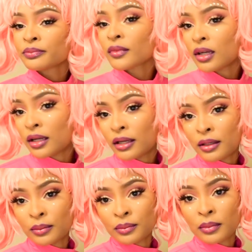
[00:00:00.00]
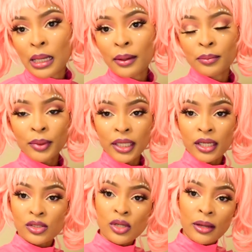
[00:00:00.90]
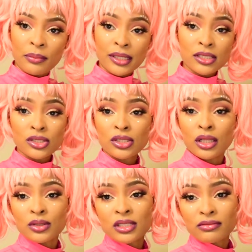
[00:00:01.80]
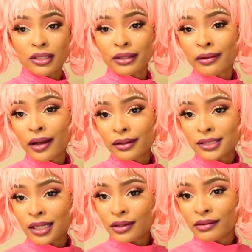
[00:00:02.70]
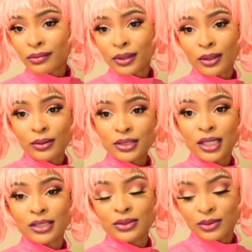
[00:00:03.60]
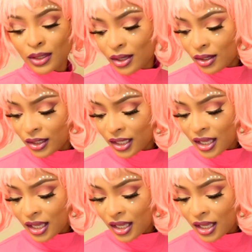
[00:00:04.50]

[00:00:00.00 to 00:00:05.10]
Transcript: But yeah, so I'm about to just close this video out because I don't even want to hold y'all too long.